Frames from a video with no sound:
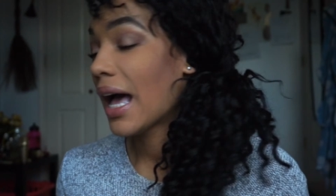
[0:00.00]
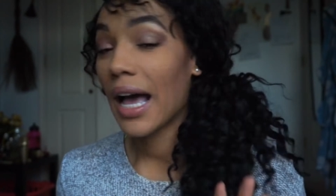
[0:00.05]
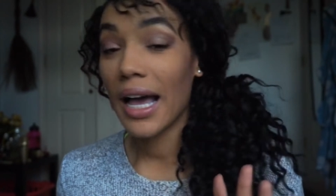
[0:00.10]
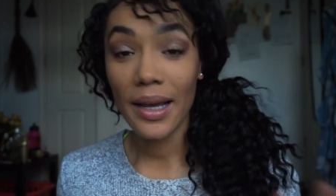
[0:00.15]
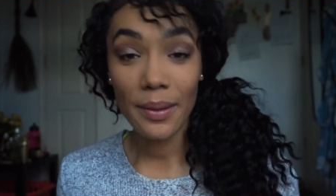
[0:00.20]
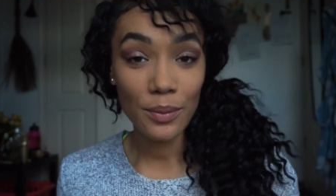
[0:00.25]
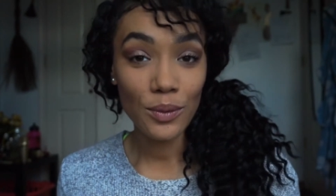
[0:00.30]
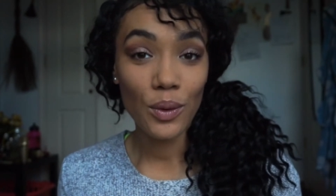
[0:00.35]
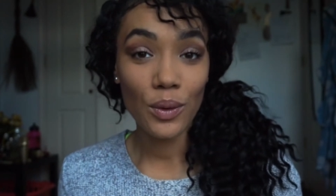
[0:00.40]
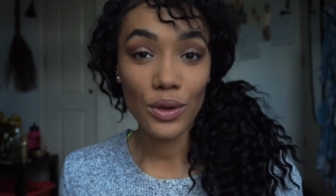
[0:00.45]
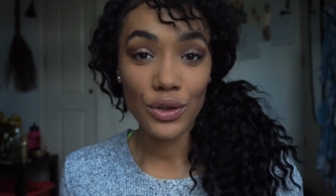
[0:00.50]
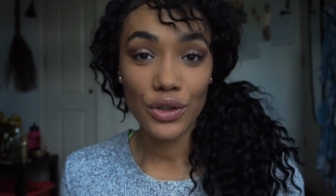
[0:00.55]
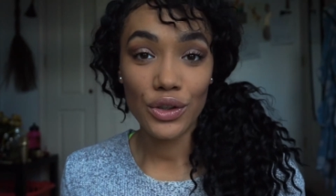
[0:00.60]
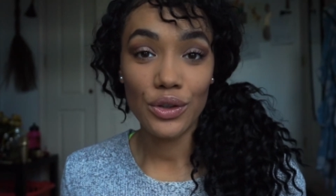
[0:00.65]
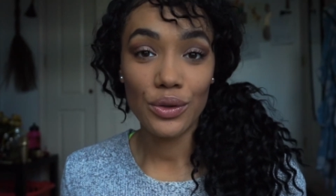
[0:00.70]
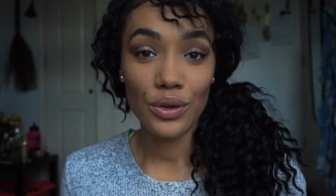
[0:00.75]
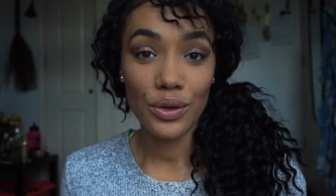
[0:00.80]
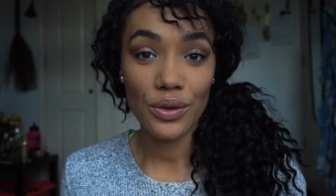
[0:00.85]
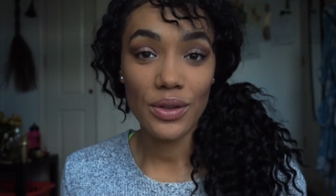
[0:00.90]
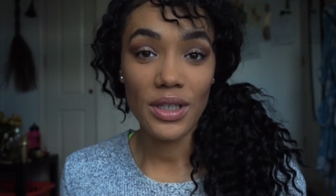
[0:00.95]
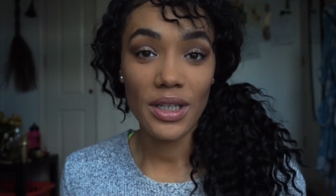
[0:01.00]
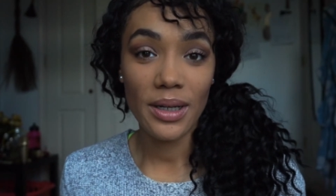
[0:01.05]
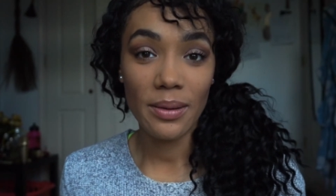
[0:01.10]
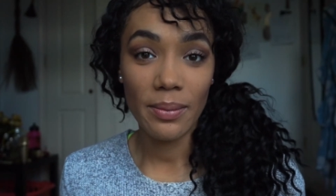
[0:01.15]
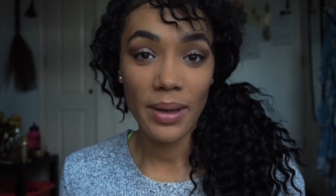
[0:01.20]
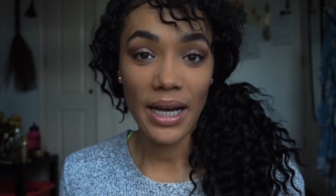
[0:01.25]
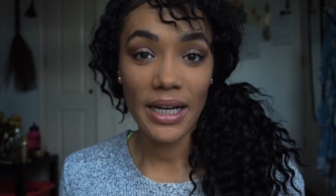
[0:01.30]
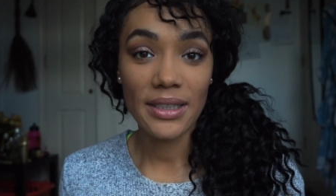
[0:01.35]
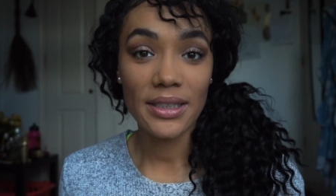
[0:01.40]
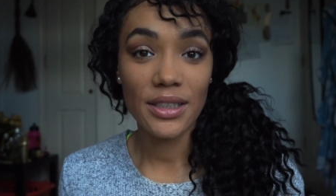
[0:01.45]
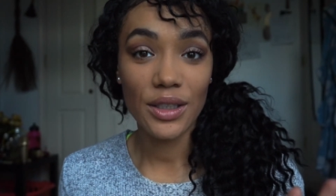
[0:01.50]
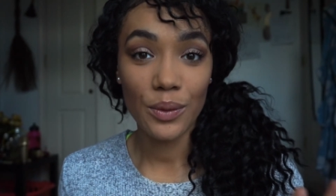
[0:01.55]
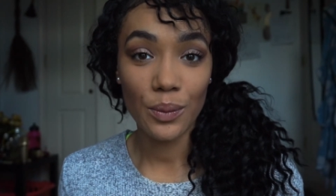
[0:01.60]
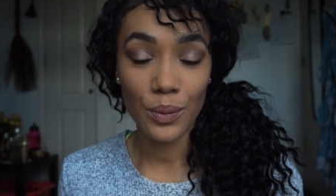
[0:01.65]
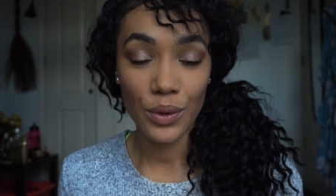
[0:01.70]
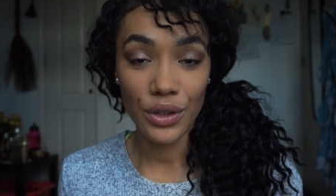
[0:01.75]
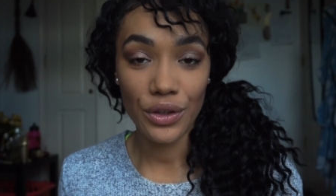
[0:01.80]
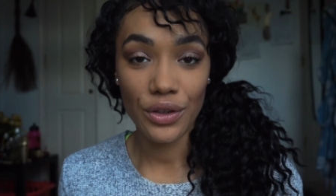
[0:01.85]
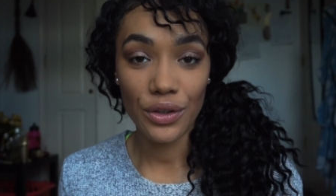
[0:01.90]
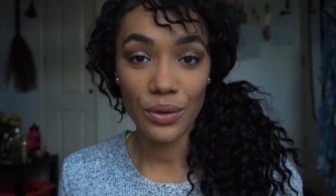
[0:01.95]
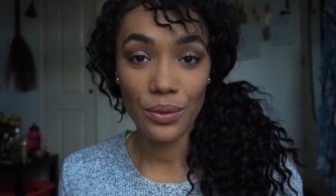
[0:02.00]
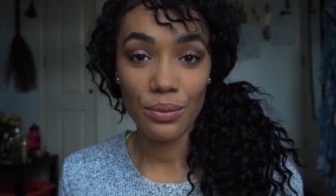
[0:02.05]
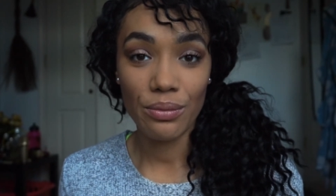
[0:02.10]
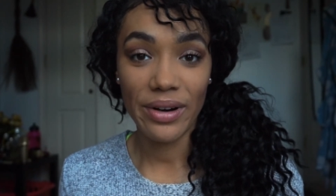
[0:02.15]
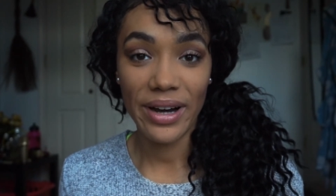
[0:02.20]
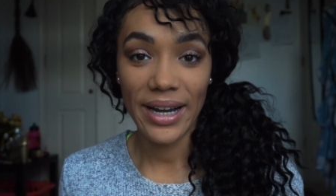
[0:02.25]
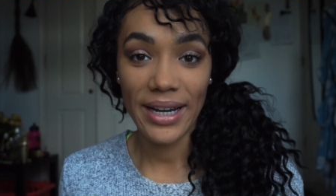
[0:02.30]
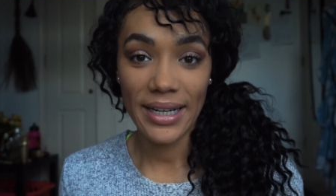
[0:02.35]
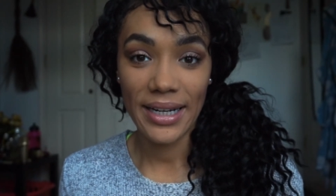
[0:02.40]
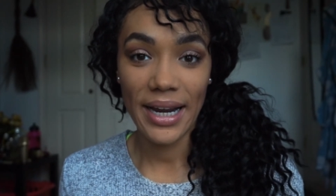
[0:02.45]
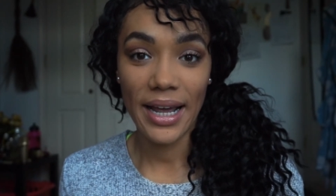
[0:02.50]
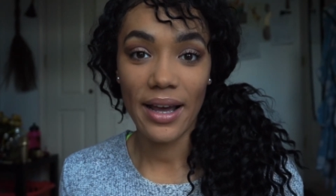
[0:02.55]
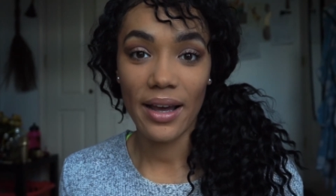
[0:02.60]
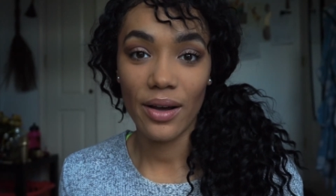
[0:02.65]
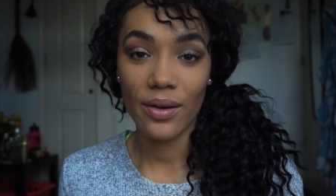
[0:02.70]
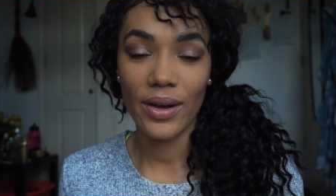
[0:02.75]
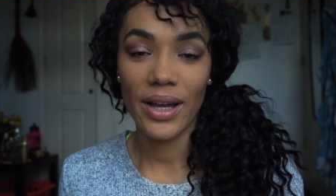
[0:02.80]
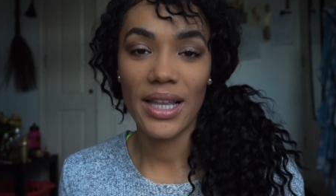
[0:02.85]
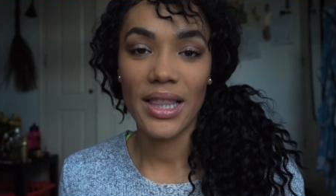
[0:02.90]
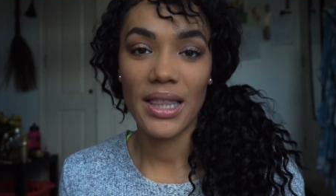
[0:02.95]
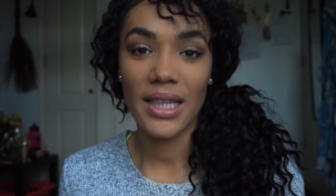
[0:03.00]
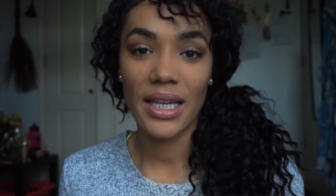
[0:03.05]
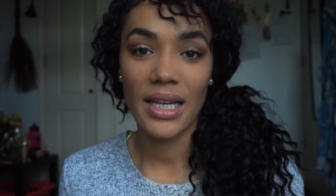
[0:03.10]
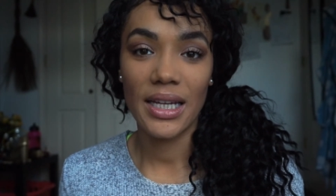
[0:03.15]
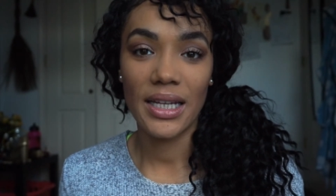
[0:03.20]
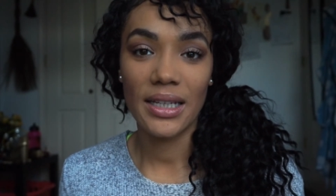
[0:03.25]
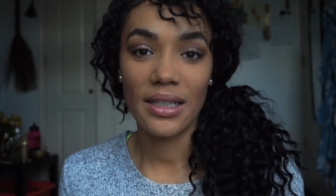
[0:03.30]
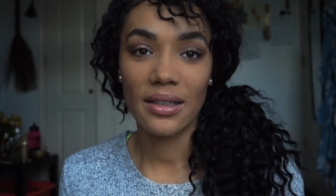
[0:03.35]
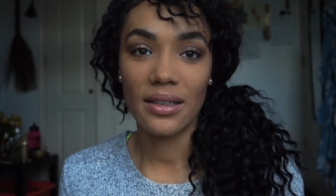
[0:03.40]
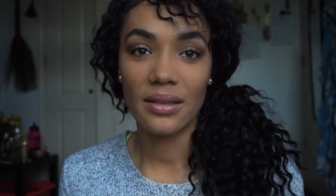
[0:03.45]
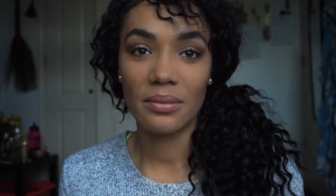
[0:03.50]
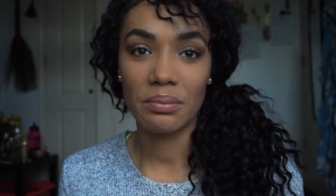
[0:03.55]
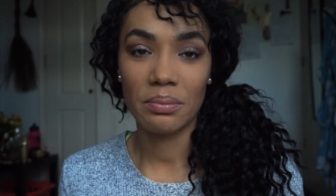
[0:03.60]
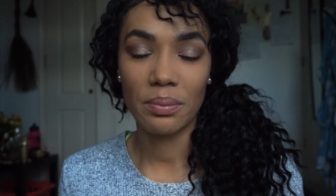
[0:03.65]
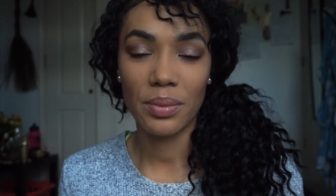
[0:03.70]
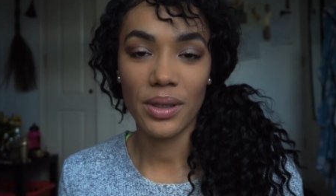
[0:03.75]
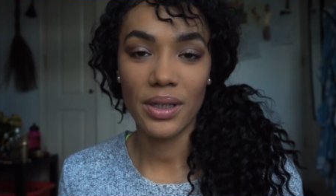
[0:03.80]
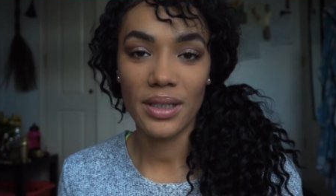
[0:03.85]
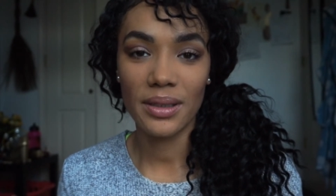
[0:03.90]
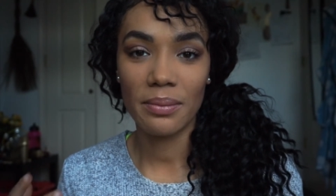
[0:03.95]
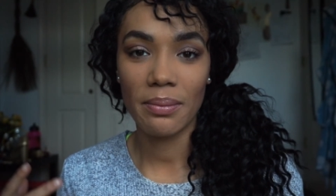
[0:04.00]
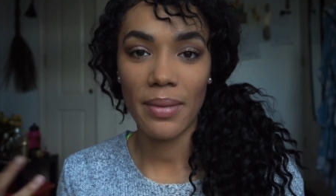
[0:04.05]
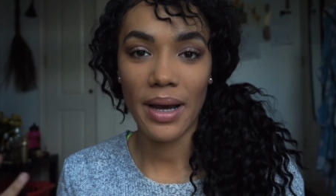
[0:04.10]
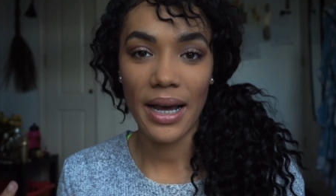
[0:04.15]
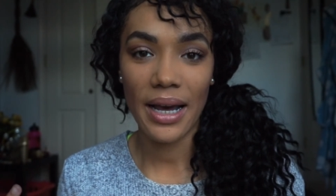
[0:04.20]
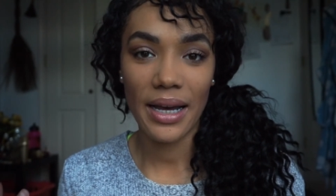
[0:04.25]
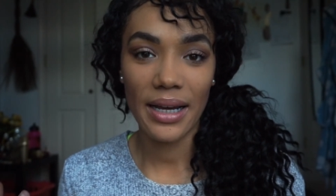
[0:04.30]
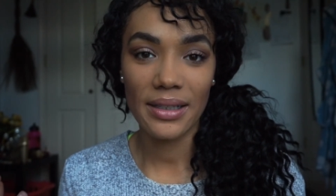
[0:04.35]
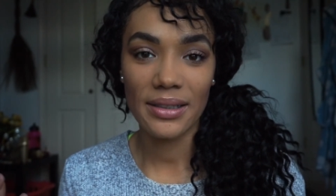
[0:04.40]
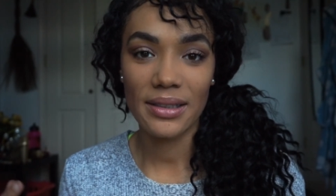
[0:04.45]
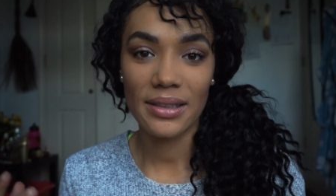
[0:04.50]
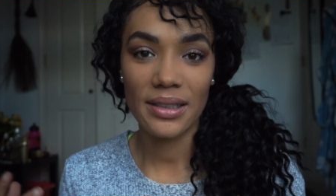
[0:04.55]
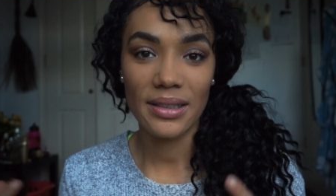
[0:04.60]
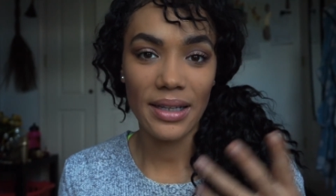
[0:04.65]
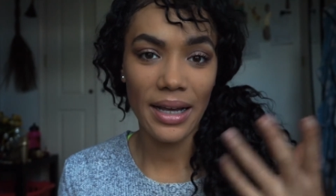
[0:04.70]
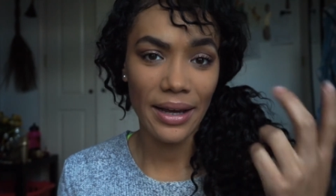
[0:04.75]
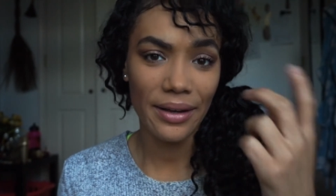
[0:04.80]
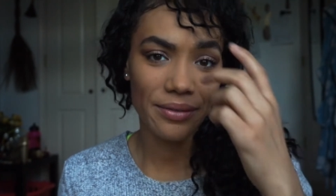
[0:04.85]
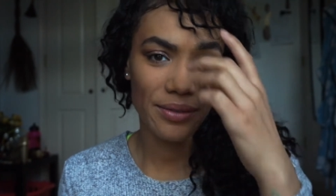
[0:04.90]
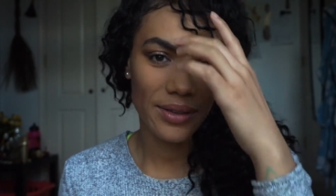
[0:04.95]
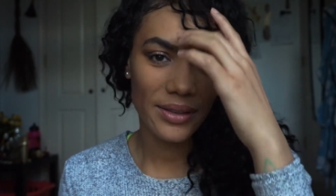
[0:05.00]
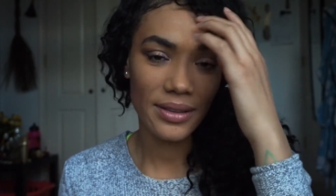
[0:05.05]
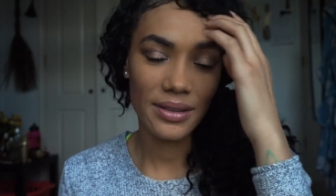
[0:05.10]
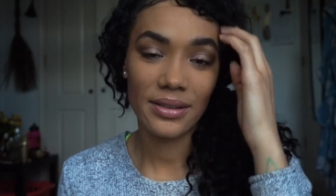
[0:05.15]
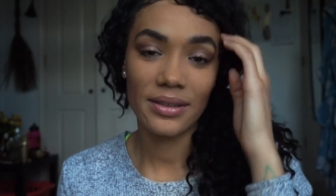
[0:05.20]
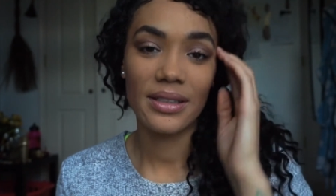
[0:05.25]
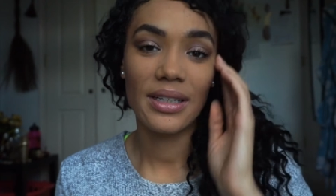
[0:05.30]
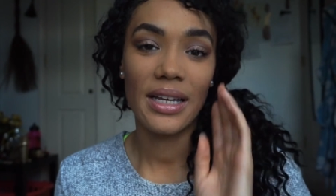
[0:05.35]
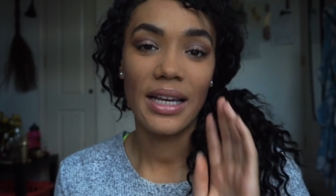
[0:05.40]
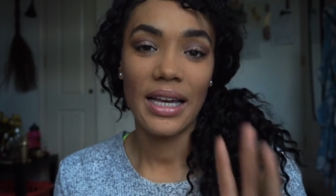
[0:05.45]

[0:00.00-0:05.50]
I'm going to do the unboxing with you right now and then put my saliva